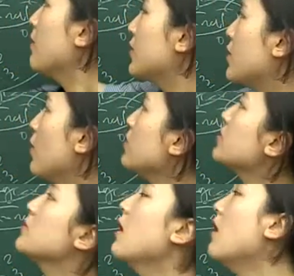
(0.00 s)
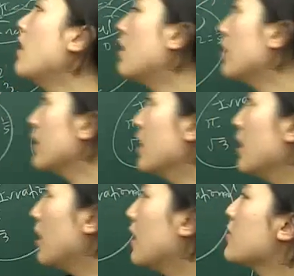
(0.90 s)
Well, those are
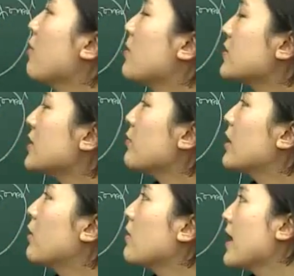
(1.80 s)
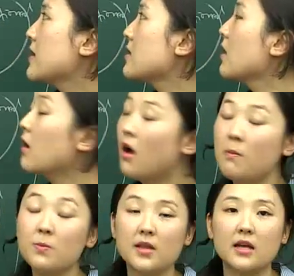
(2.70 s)
numbers that we call as
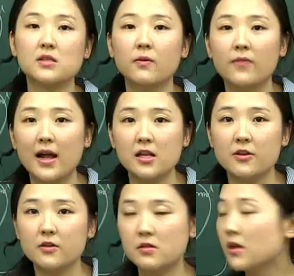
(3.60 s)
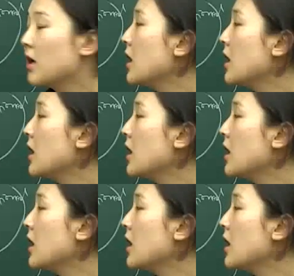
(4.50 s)
complex values.